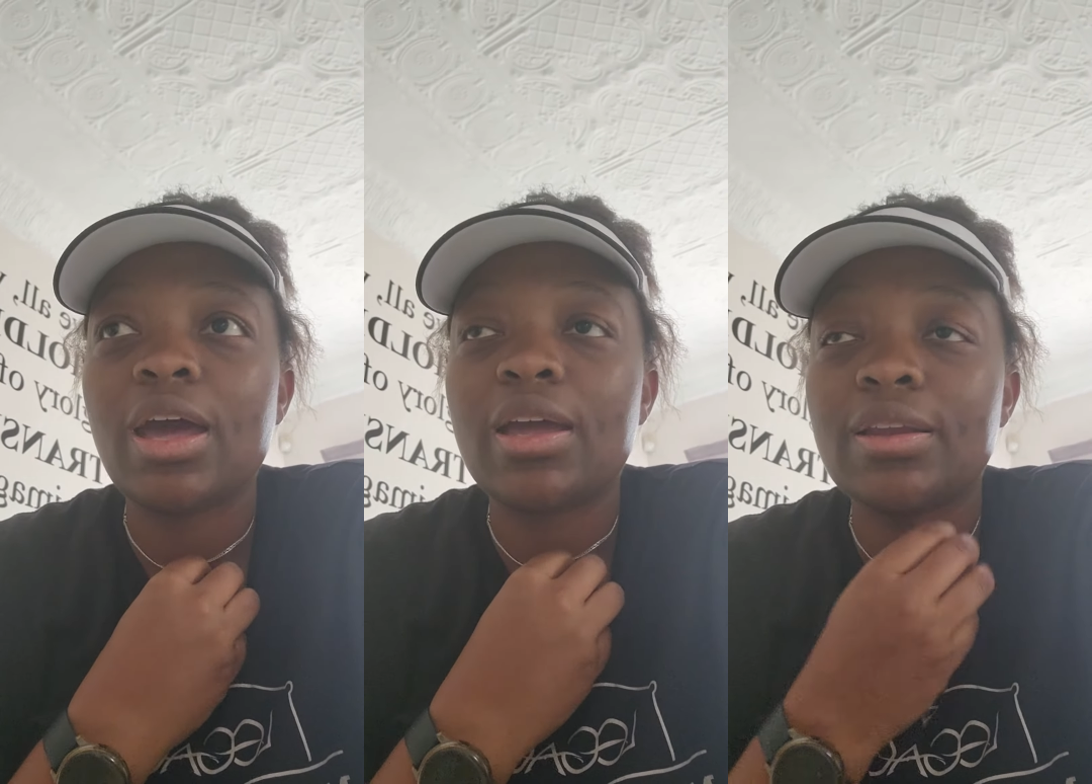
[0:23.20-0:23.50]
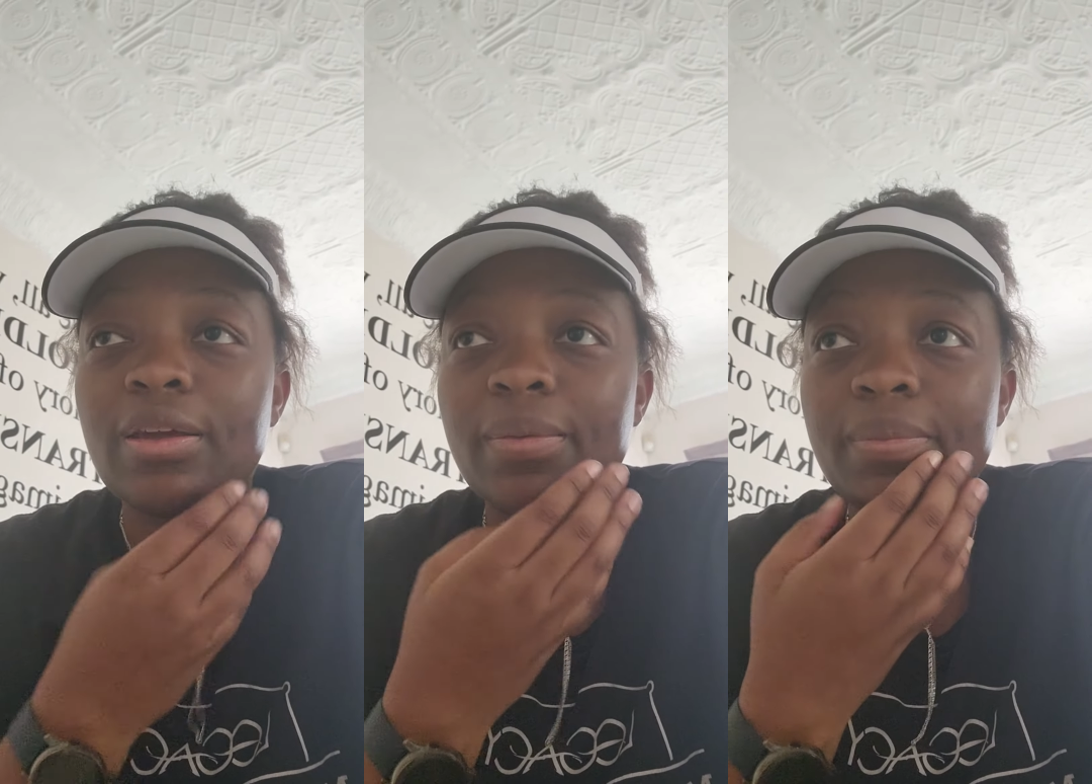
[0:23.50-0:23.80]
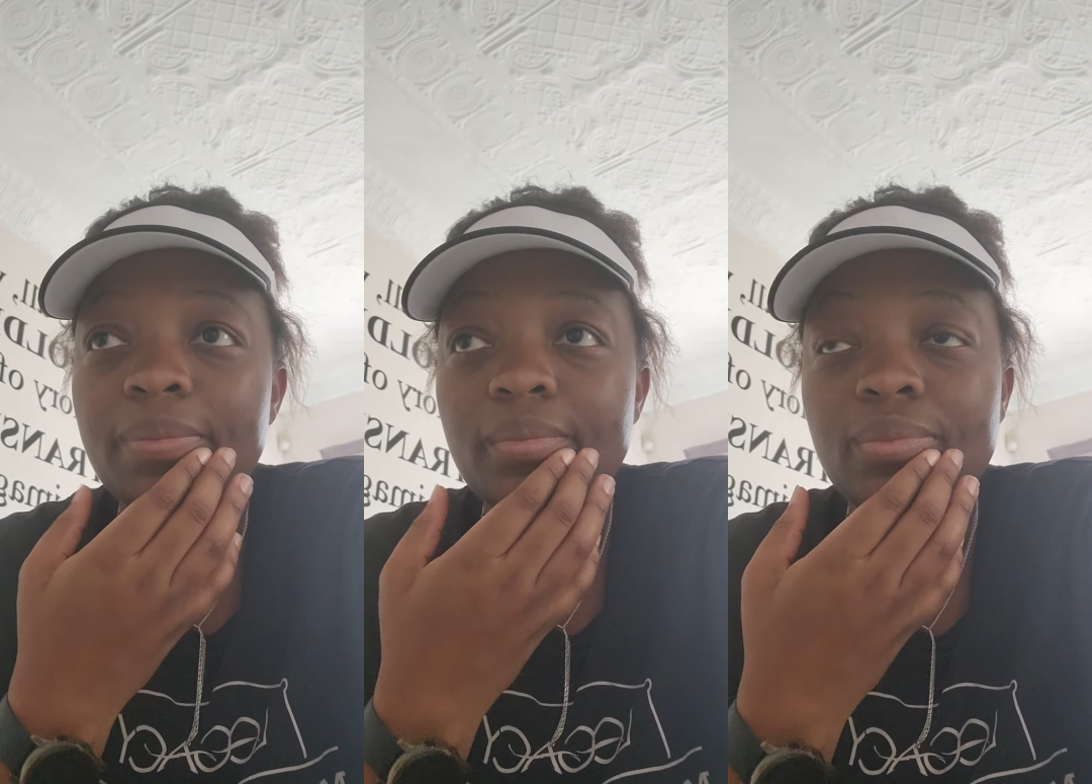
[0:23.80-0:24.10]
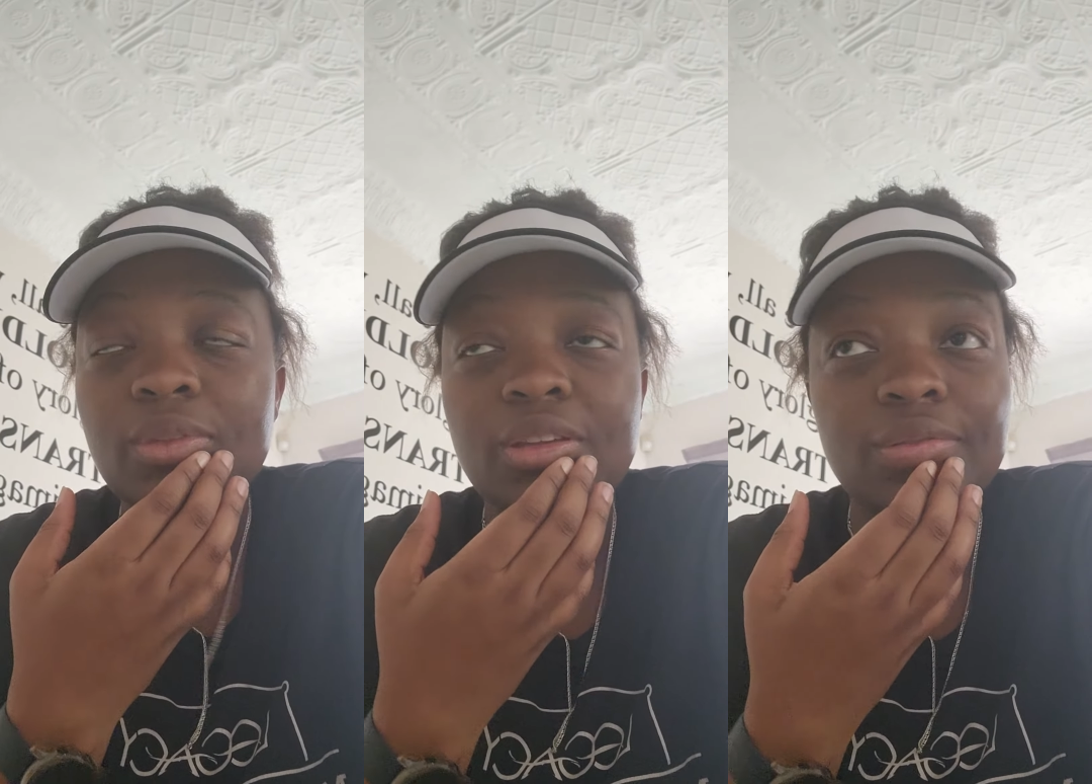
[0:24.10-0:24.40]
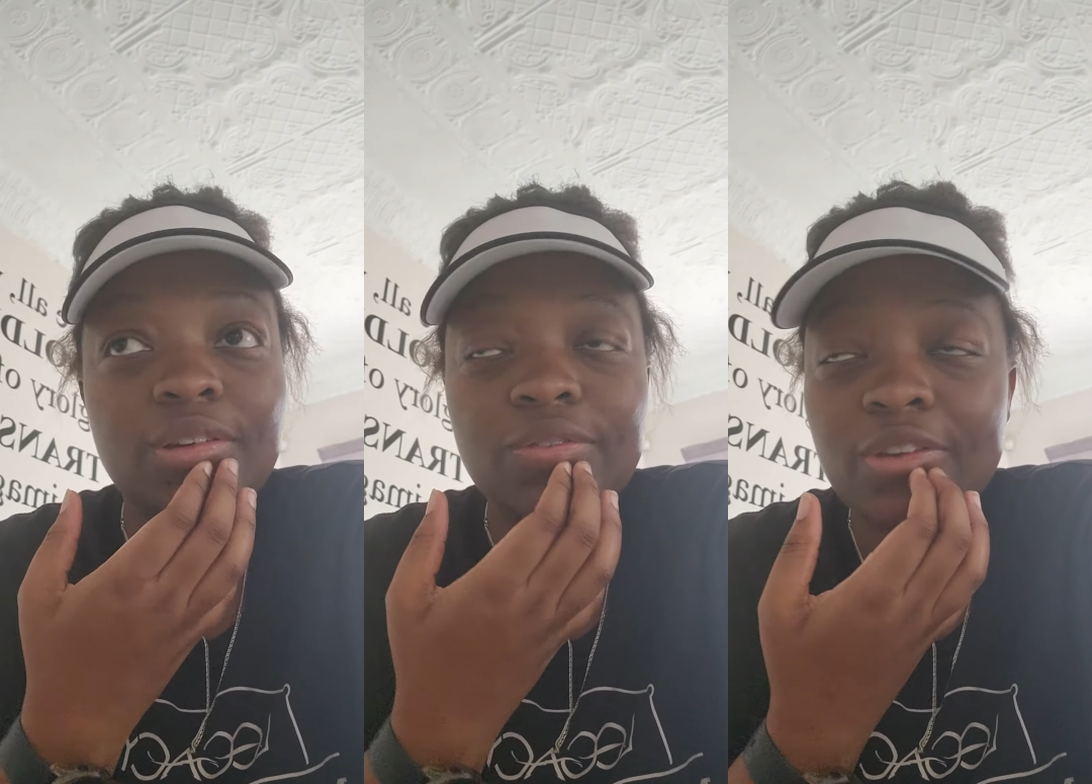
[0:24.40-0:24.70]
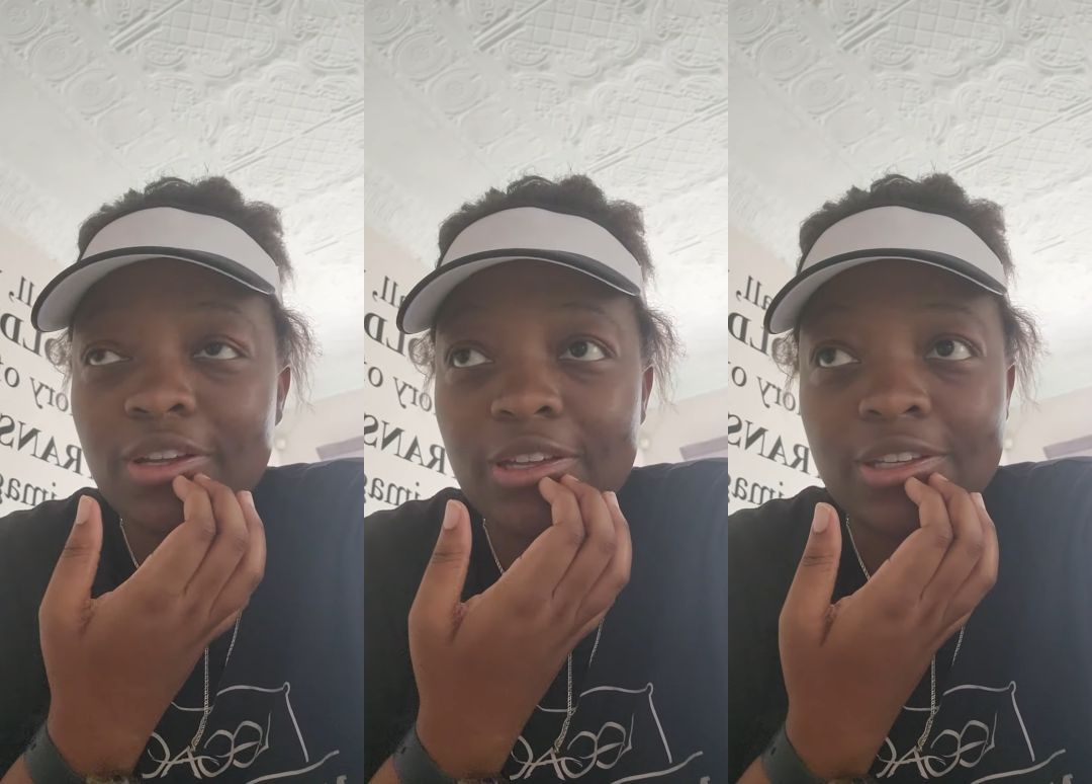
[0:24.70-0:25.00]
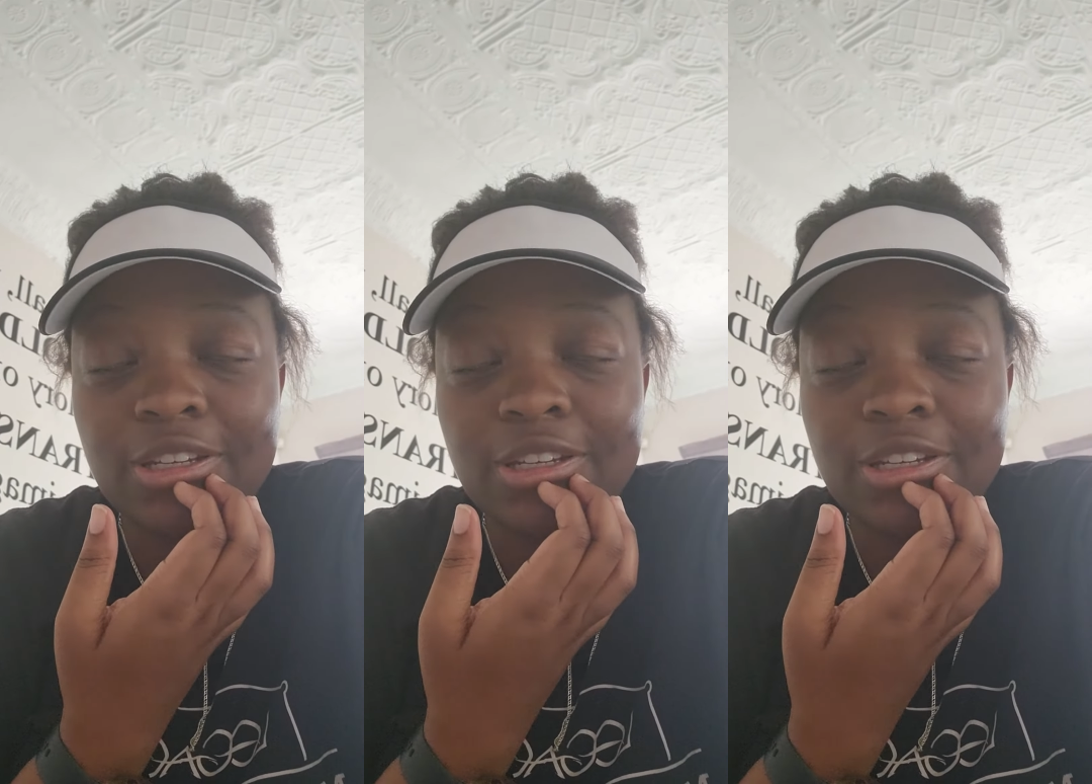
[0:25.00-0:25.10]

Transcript: And um, even if you look in